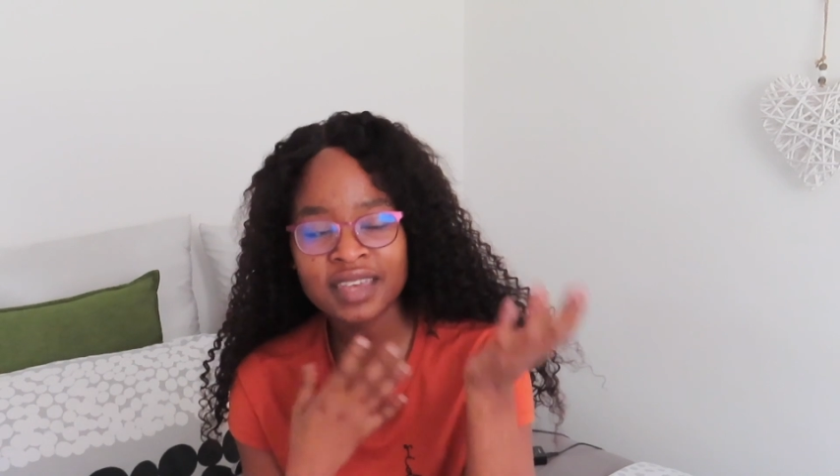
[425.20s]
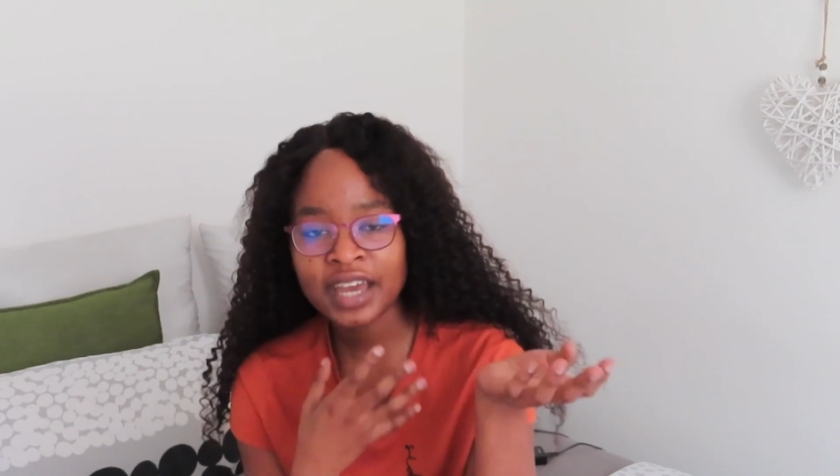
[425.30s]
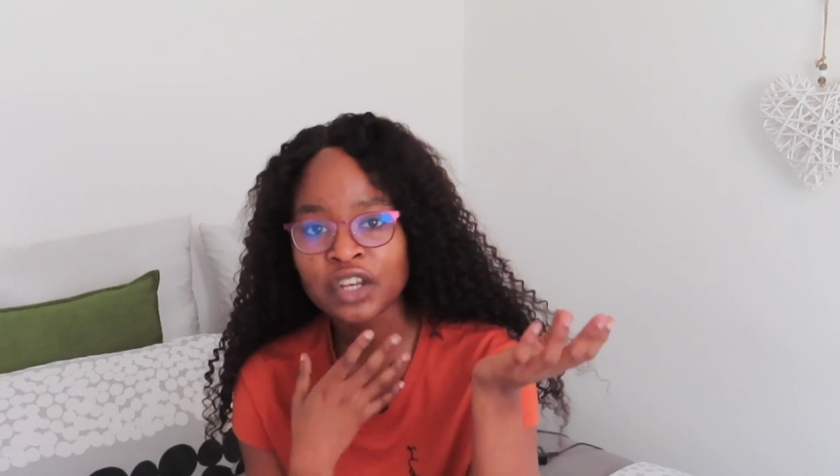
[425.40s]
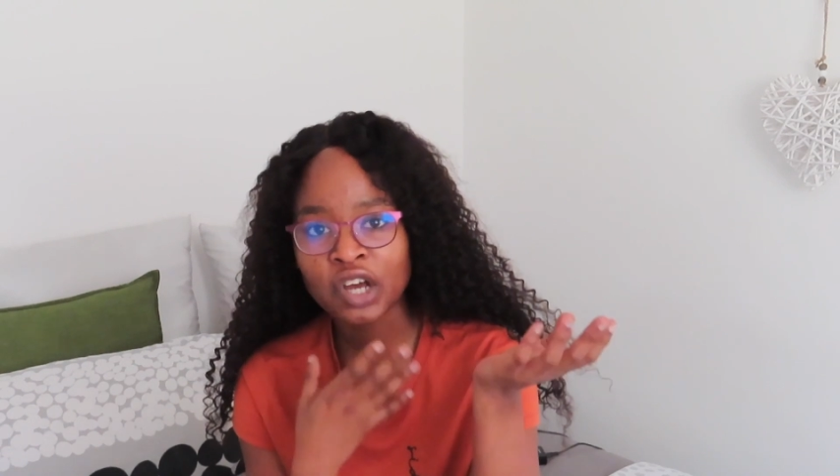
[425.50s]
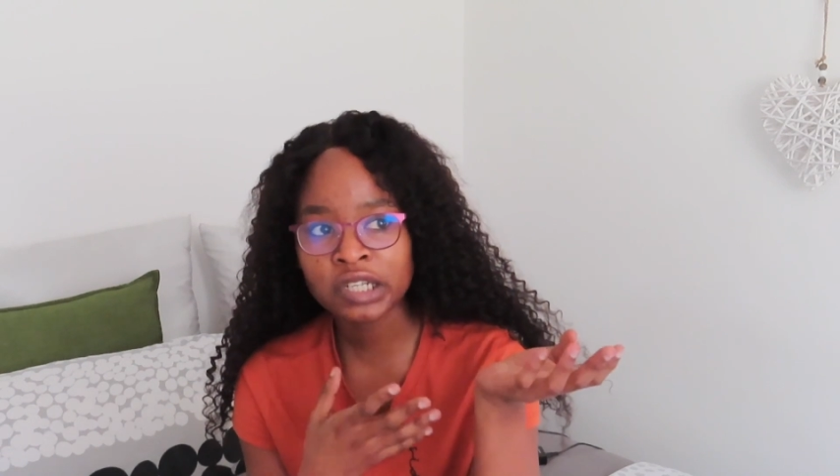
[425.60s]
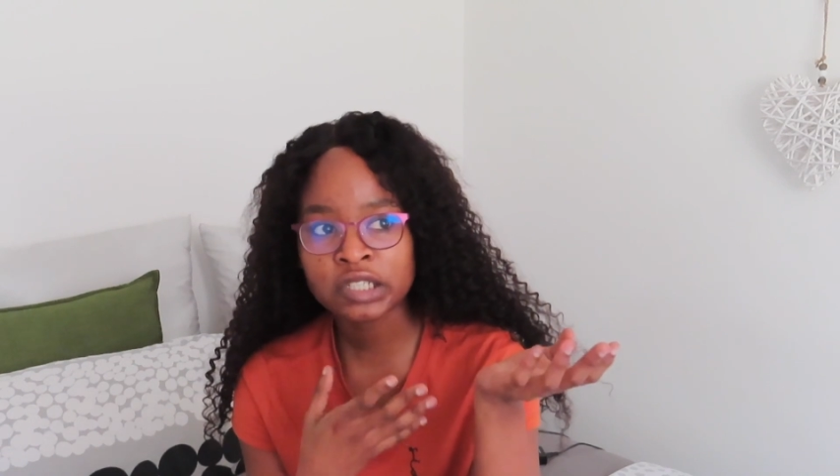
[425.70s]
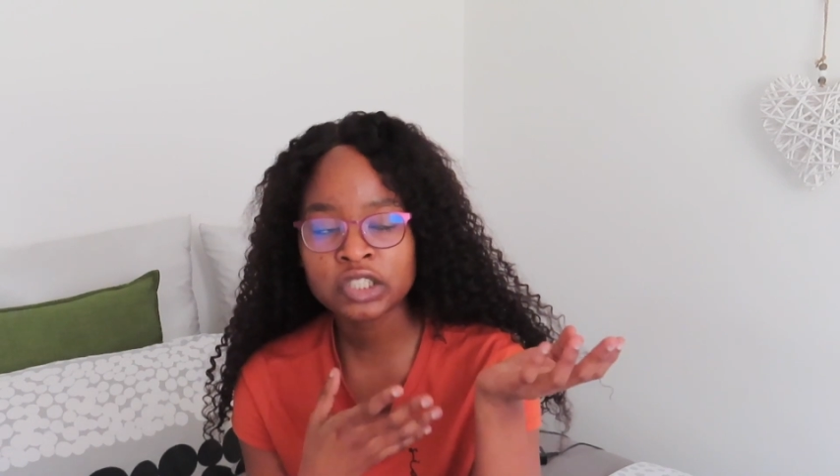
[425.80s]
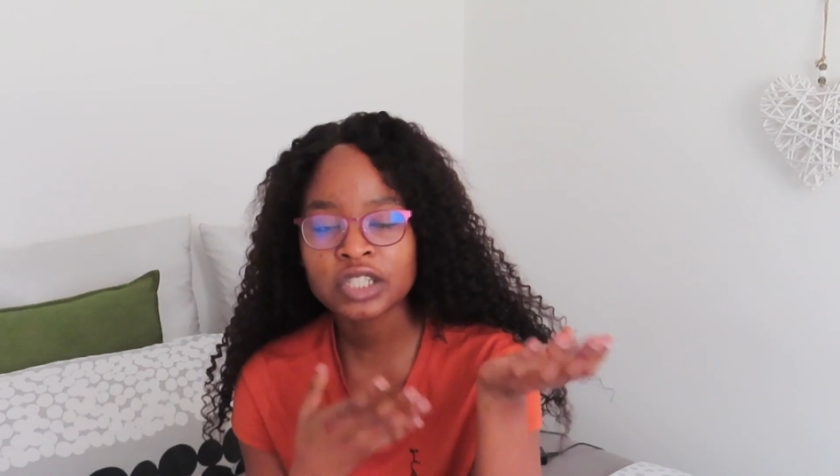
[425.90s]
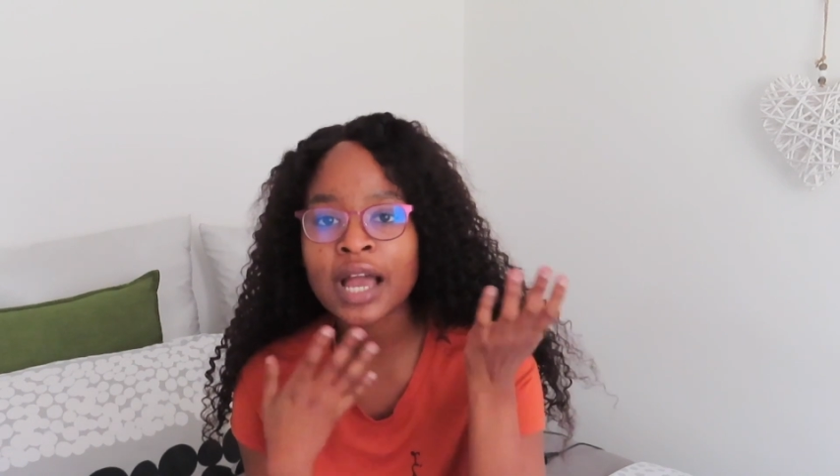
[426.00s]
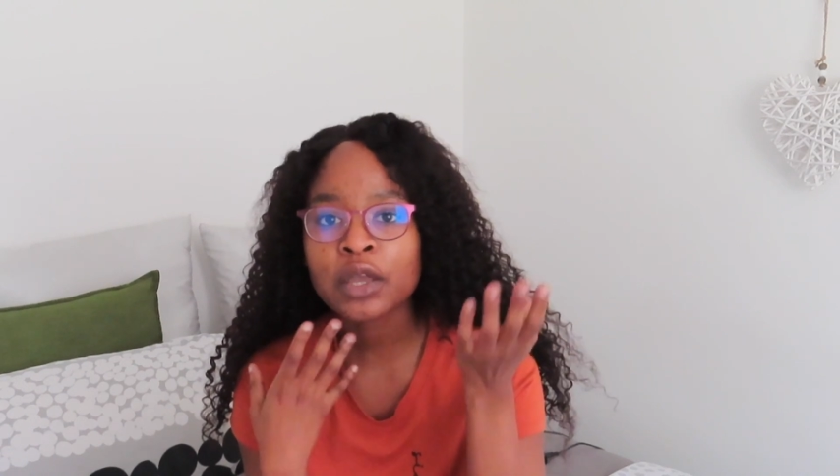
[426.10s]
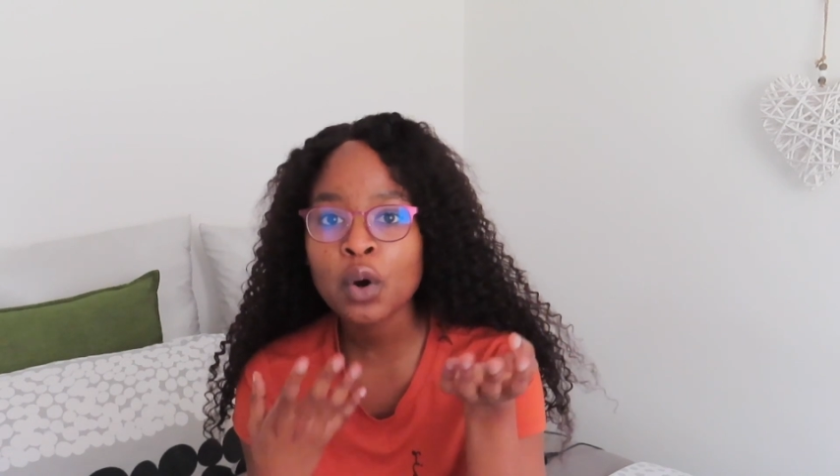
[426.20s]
that knowledge, I